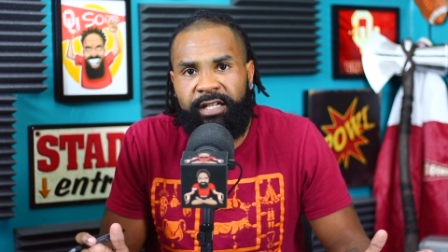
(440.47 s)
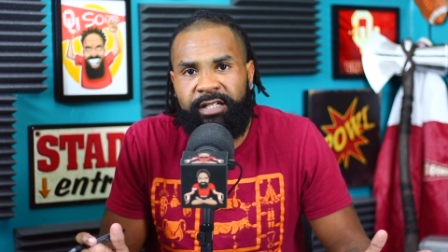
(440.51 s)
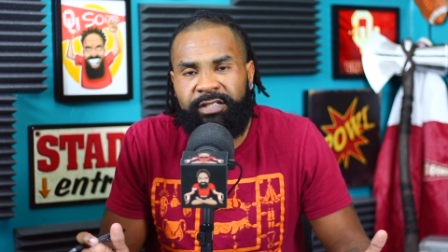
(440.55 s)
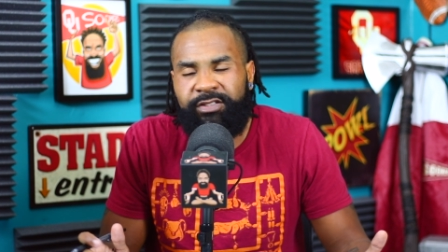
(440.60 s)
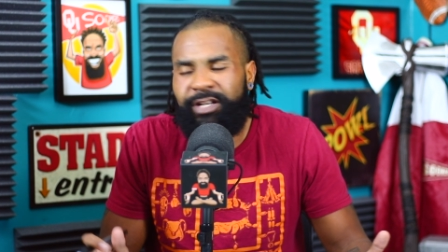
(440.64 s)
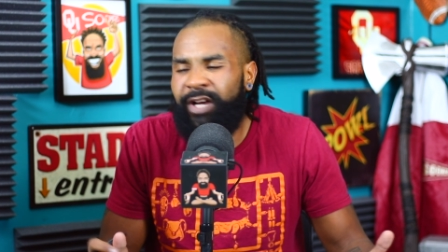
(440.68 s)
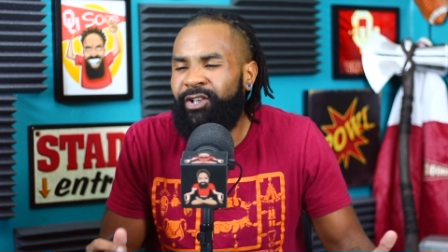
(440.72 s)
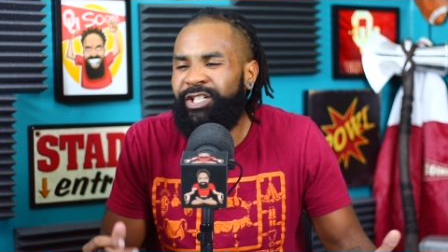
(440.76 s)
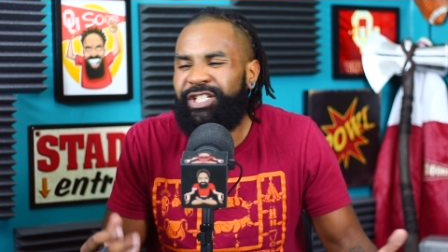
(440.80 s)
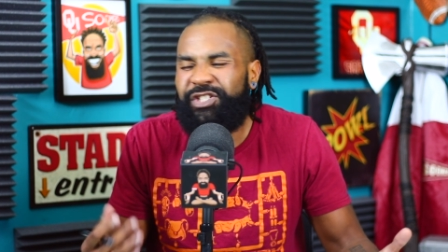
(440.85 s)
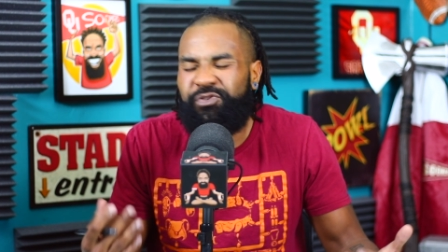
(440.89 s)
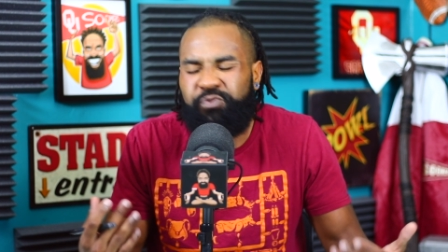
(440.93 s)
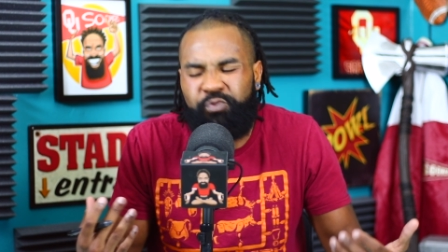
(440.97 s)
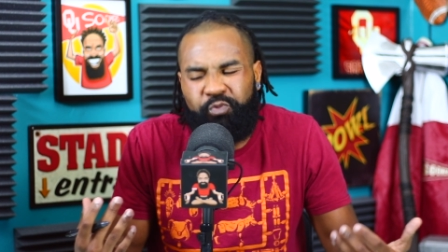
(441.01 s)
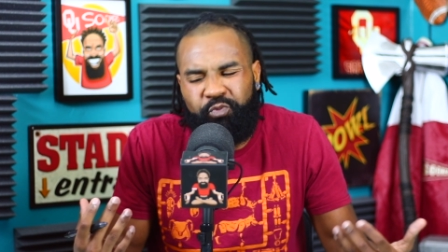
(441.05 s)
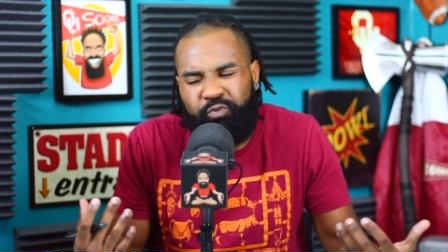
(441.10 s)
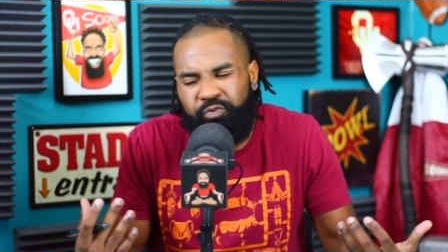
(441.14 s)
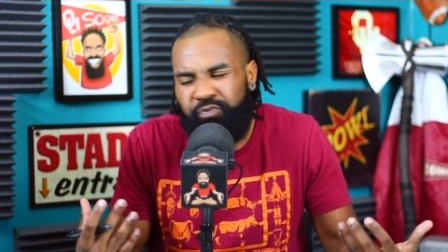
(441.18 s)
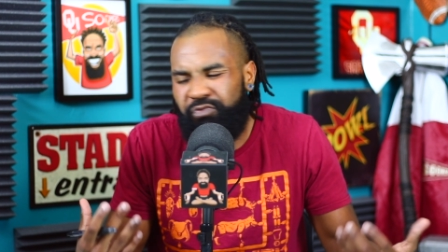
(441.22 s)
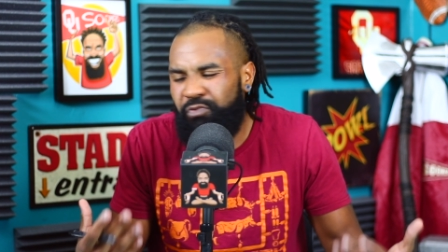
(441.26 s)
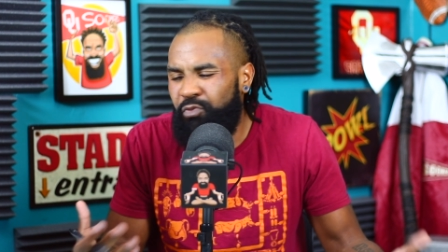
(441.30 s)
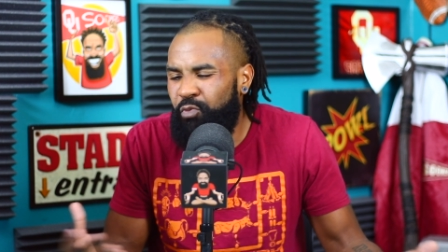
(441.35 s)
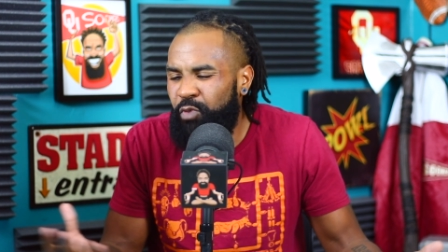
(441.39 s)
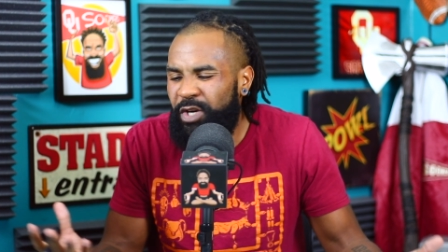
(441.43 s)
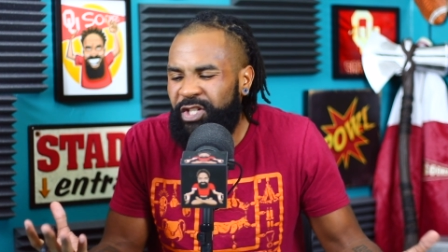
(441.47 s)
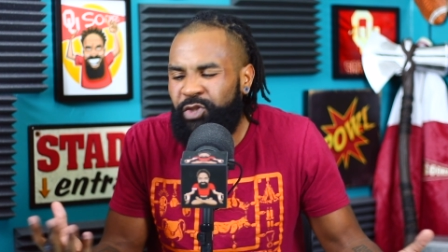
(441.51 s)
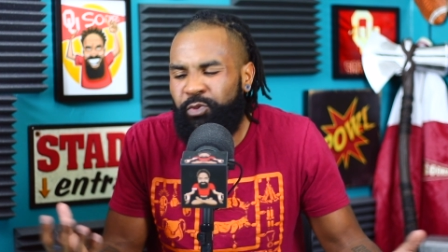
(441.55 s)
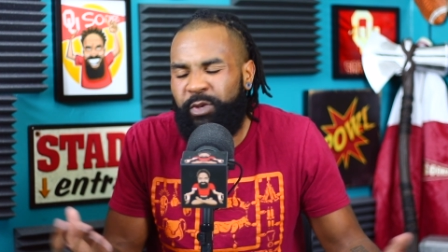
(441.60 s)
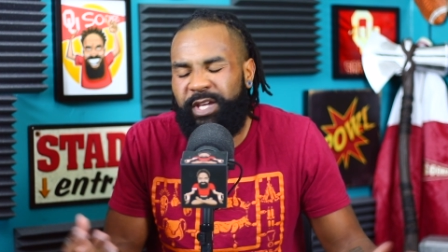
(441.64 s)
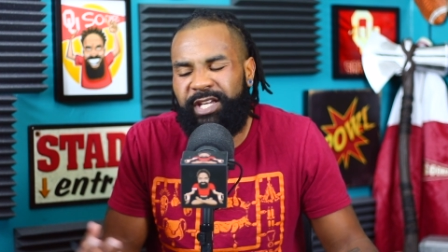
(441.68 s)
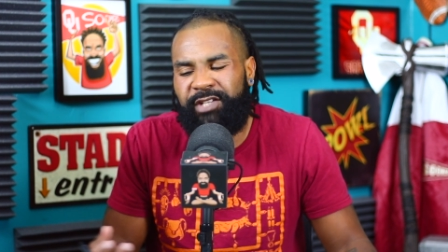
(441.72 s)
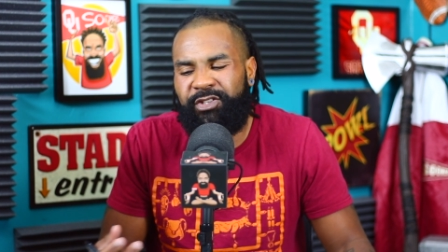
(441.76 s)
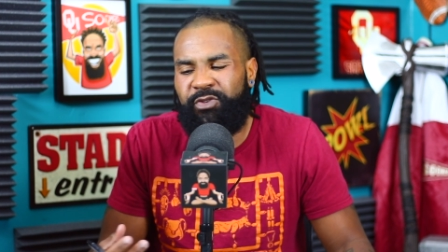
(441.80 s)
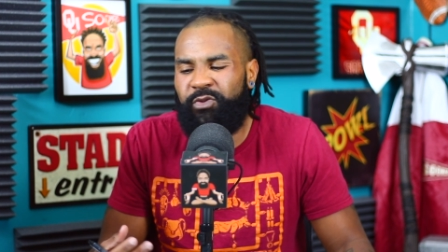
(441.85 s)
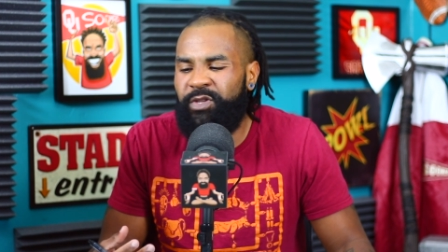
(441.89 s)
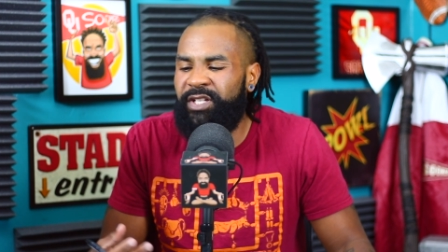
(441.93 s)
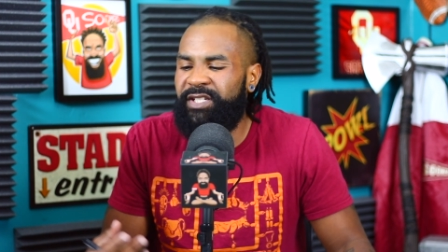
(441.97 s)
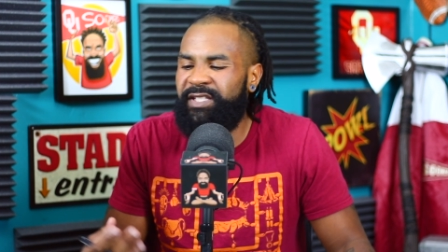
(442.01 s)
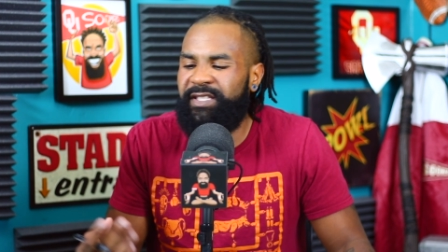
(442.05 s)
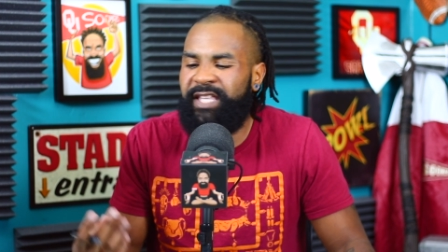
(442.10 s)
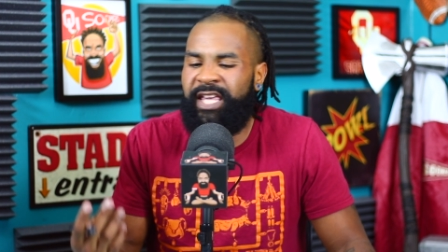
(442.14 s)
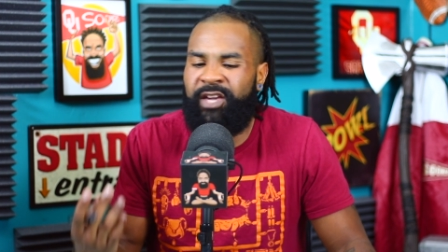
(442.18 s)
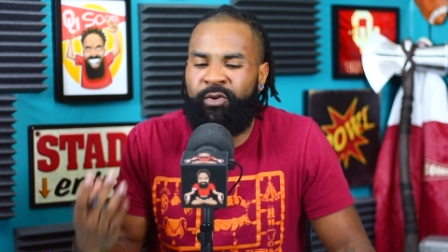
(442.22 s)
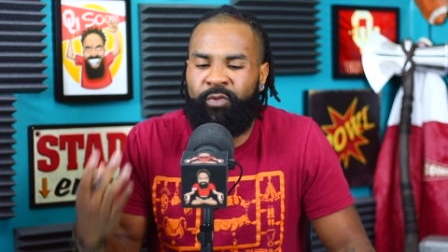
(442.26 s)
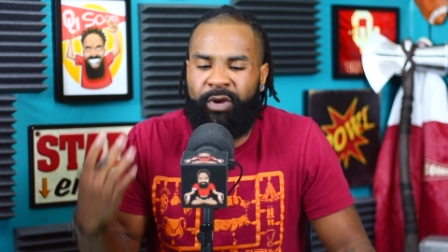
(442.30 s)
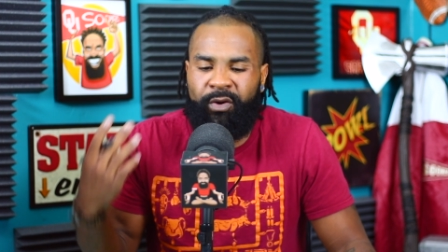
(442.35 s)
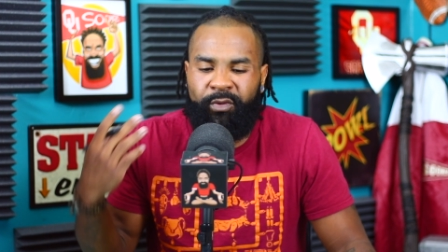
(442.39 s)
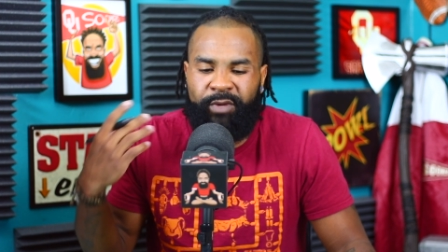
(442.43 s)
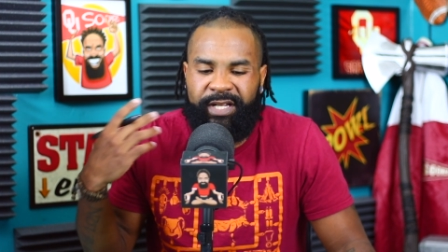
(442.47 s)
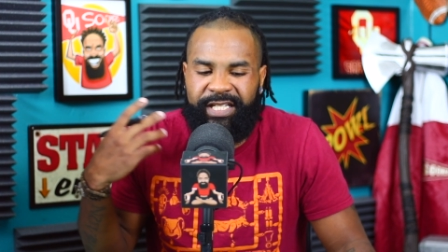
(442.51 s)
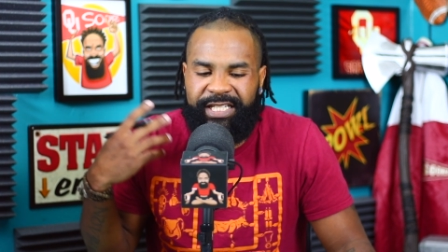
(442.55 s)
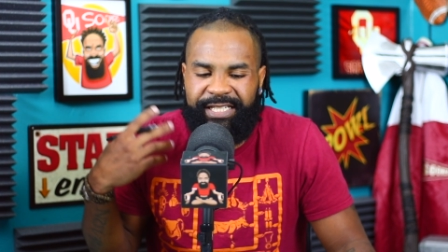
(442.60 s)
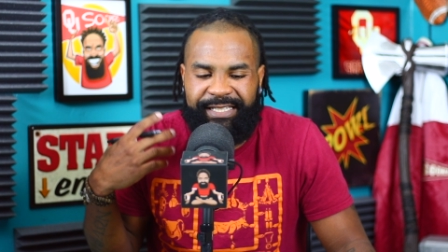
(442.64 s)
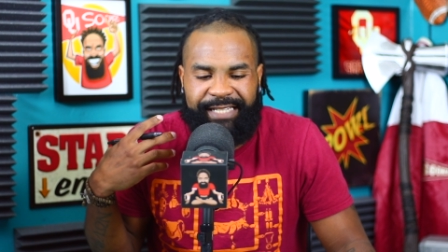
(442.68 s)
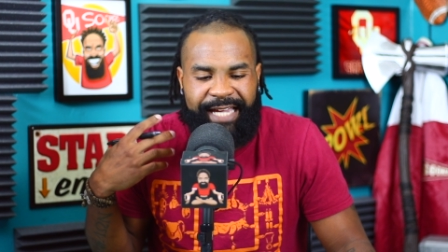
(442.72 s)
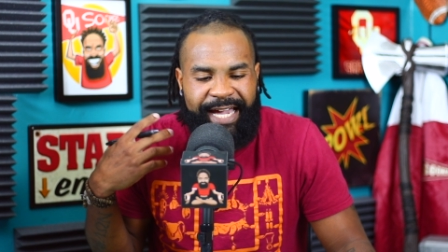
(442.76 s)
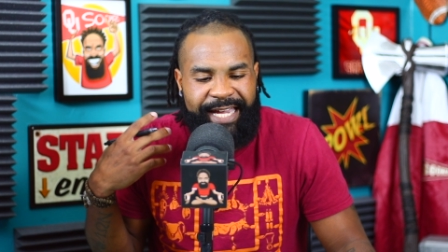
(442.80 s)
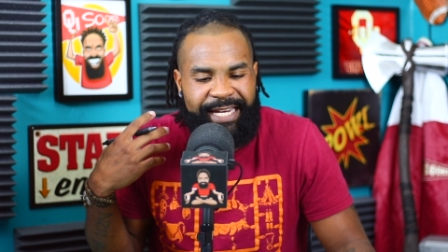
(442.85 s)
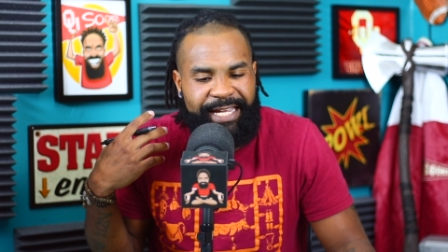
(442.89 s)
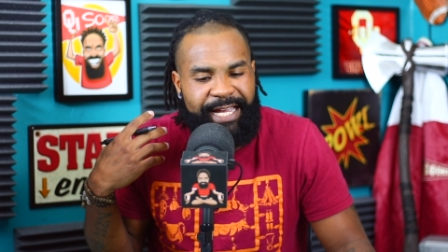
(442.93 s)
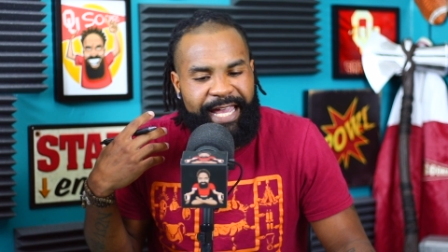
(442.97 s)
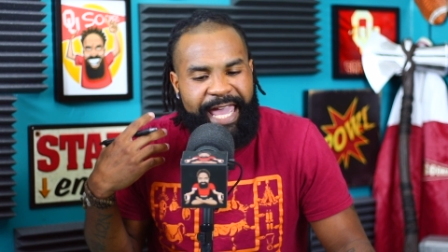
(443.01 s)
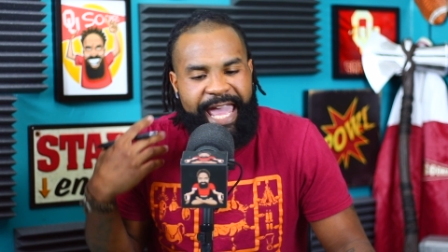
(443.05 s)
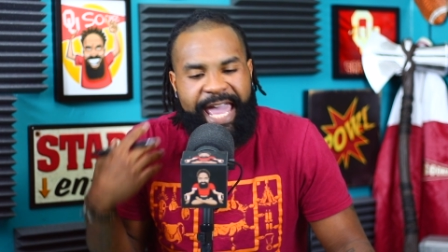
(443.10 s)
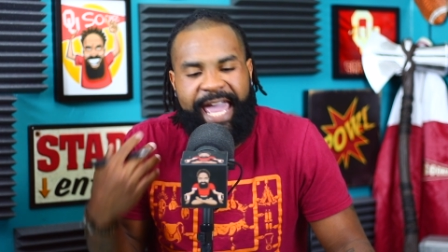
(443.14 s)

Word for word: So I just wish we could do this thing where we just kind of,